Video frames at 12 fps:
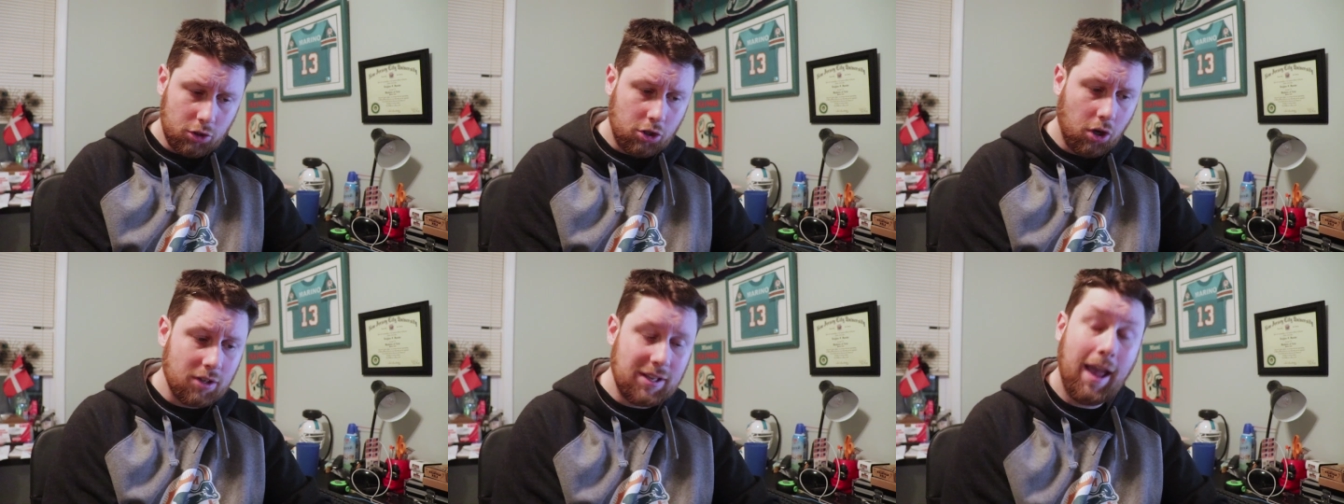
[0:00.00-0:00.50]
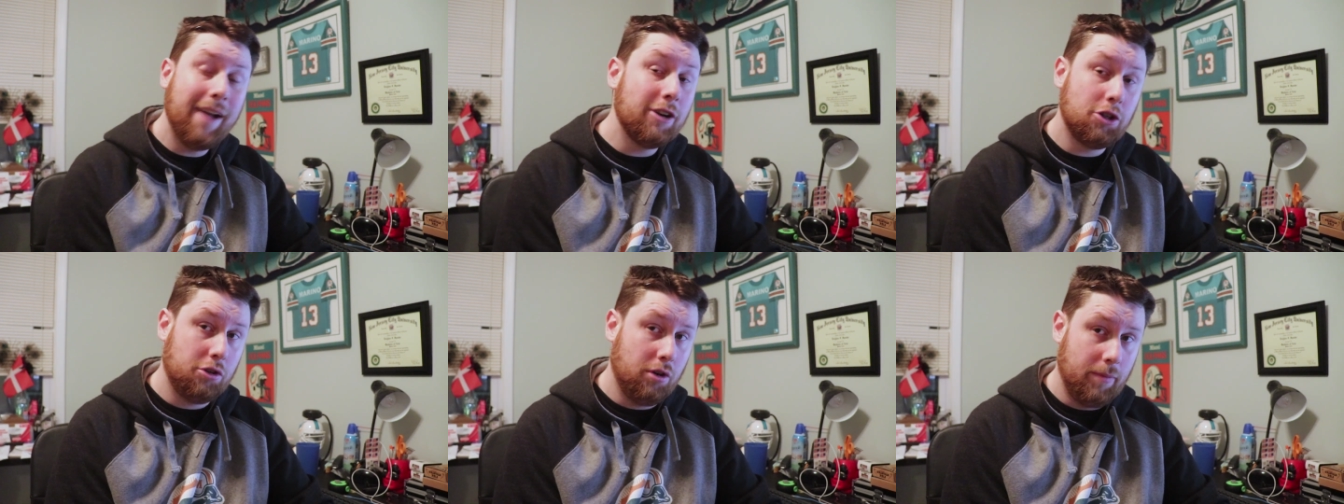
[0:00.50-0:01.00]
Charles
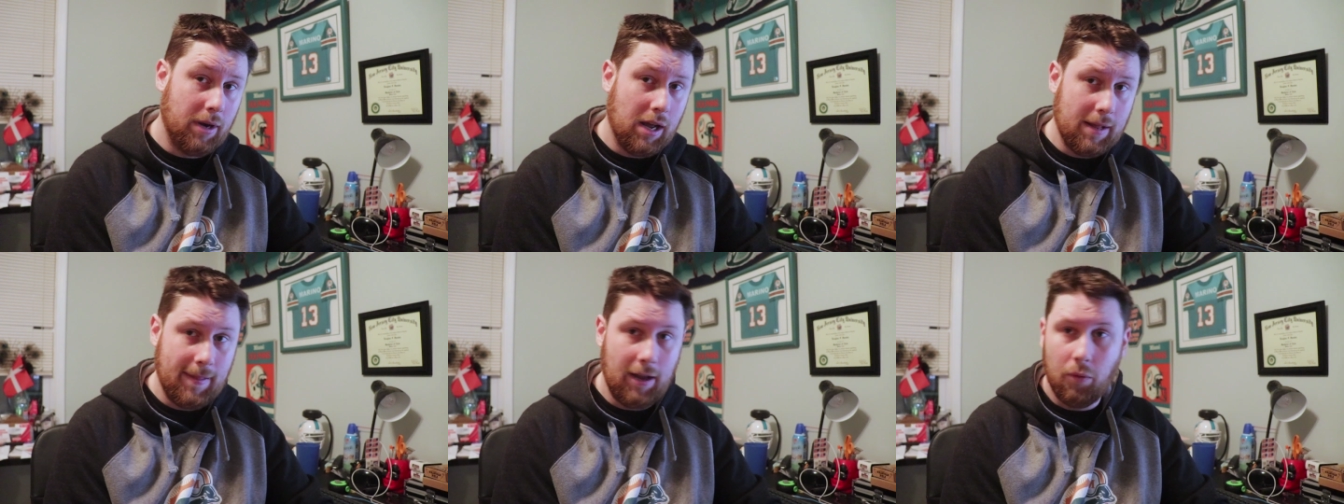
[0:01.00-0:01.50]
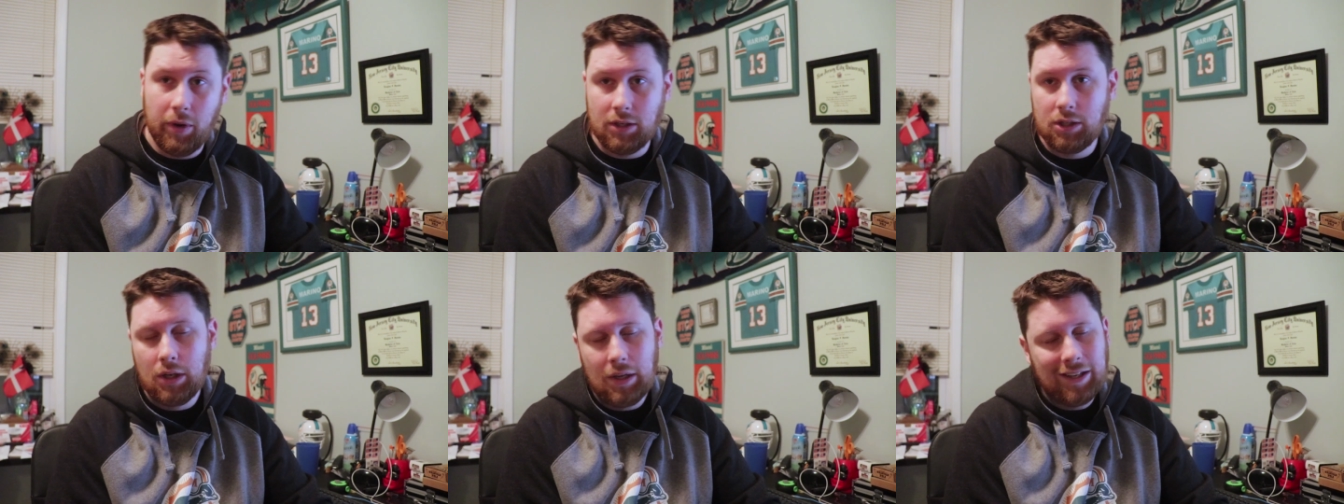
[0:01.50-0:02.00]
Harris should have been on there,
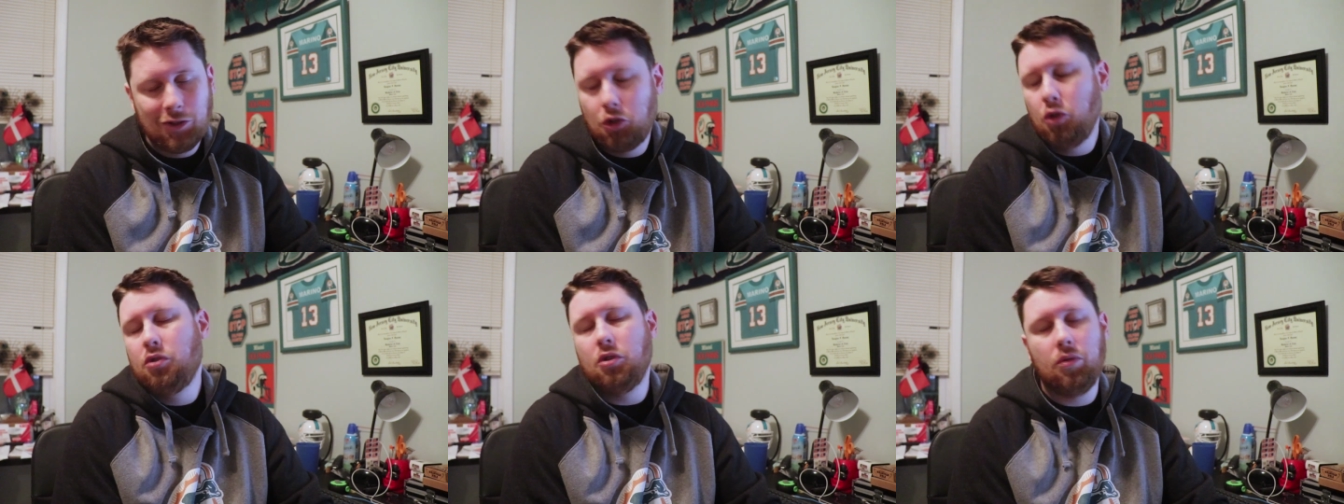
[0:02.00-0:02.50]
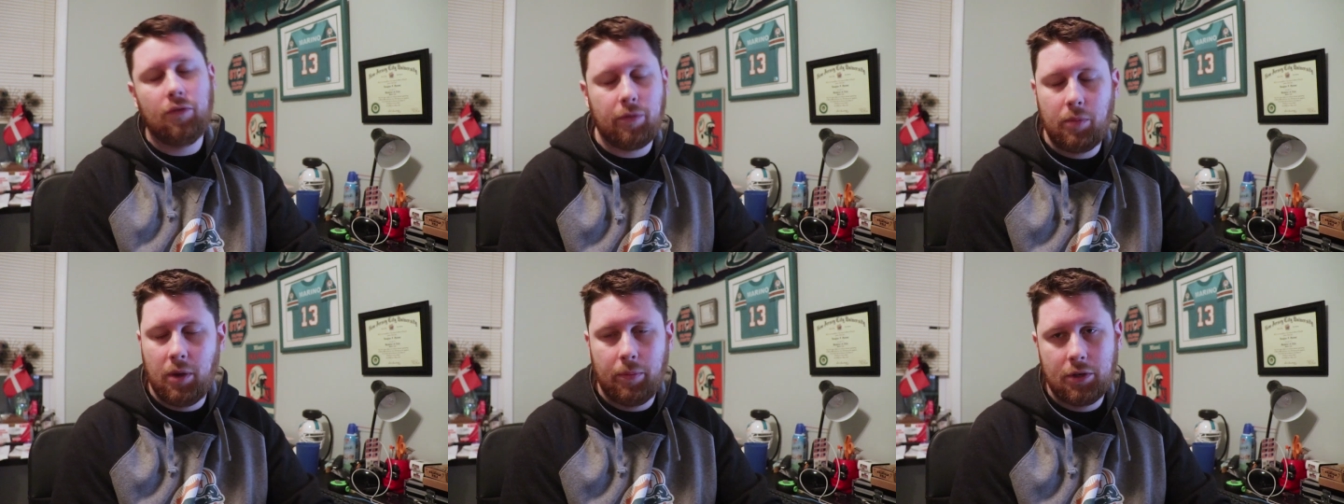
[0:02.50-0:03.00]
which it's too soon
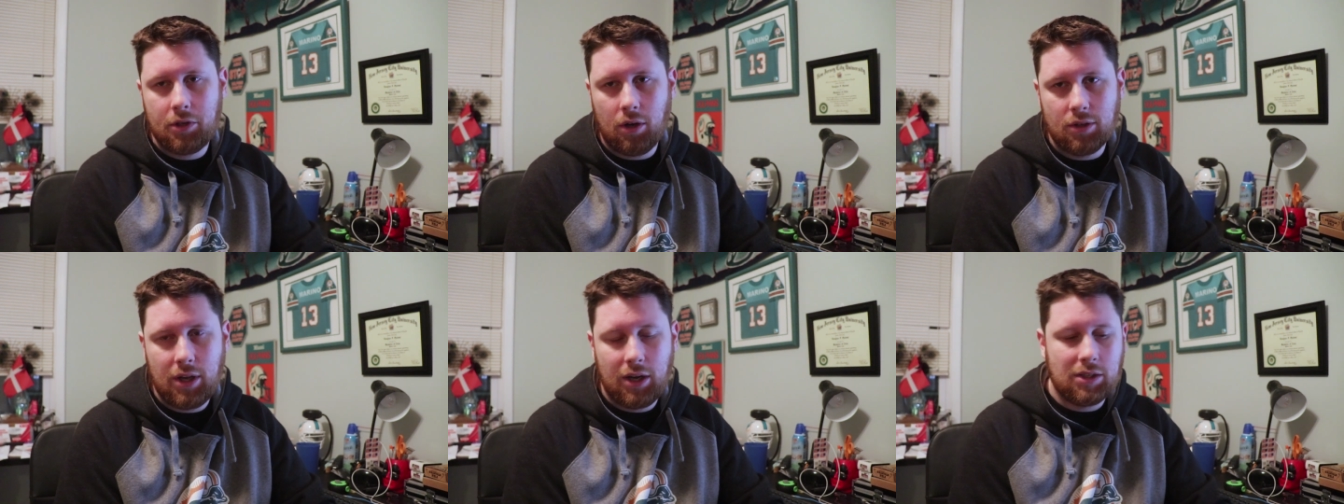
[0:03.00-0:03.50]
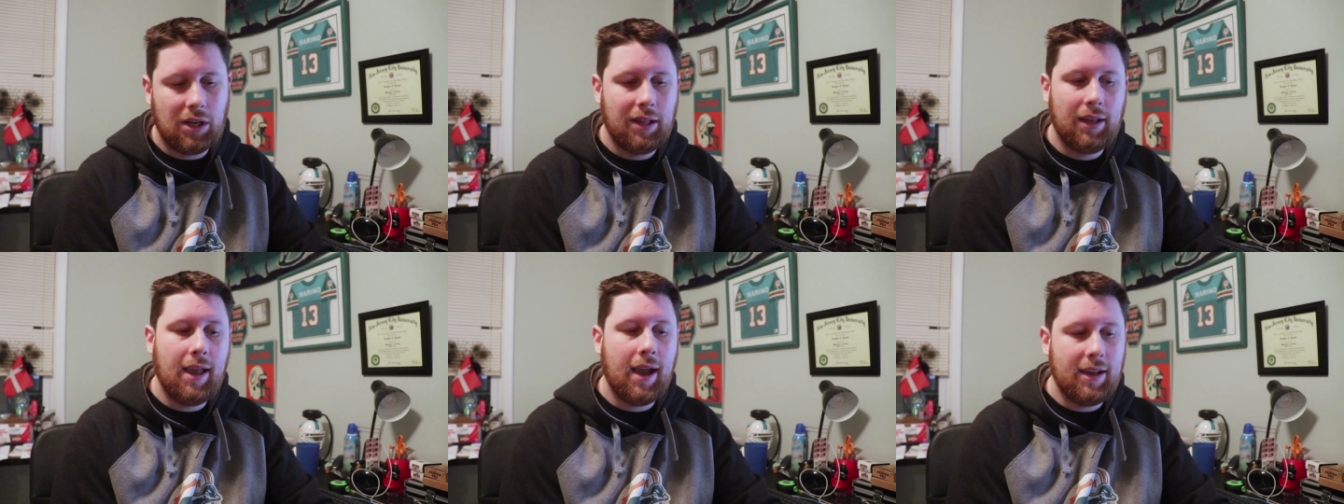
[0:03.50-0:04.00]
for me to put Charles Harris
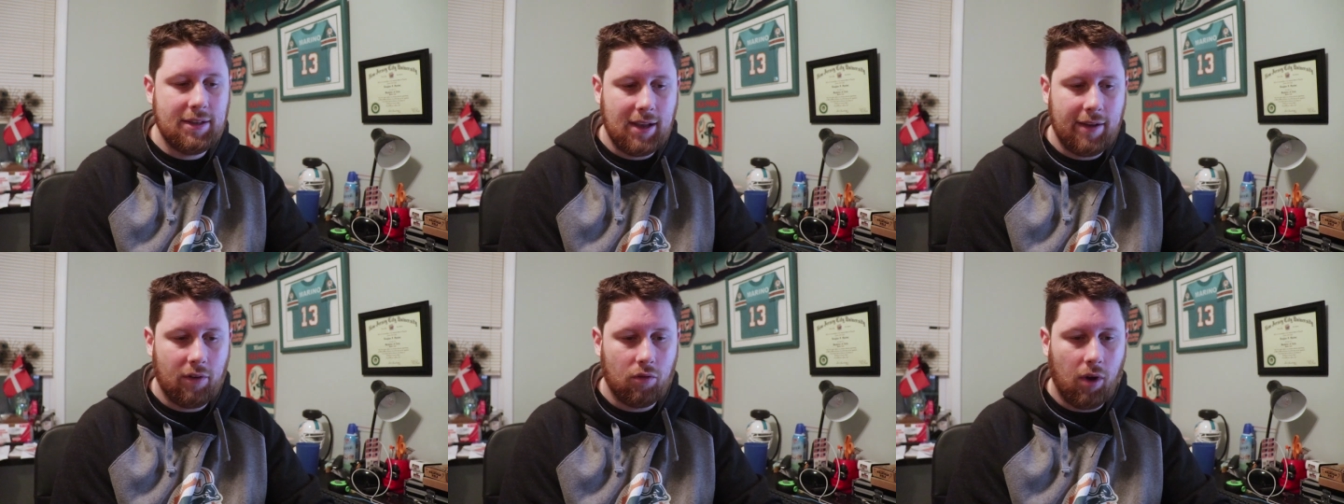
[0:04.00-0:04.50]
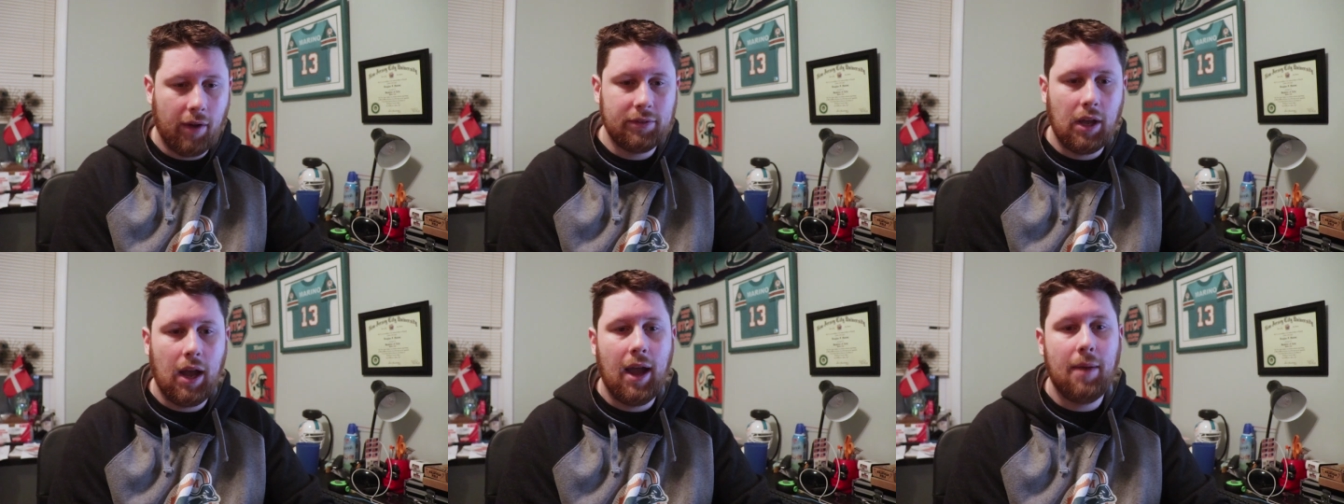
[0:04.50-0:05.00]
on there. Yeah, he's having a
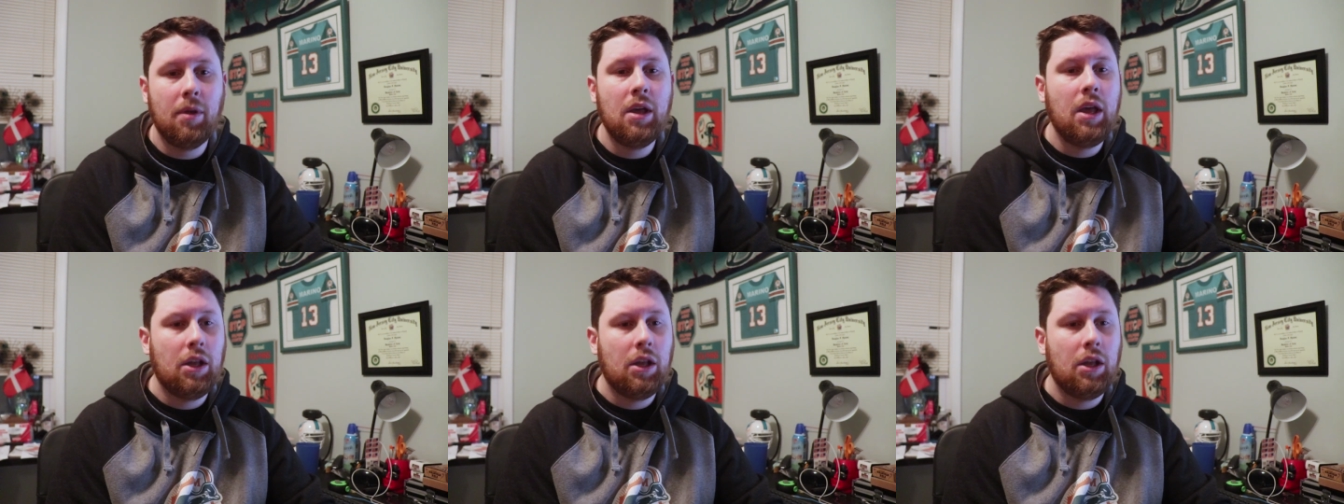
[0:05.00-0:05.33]
rough time.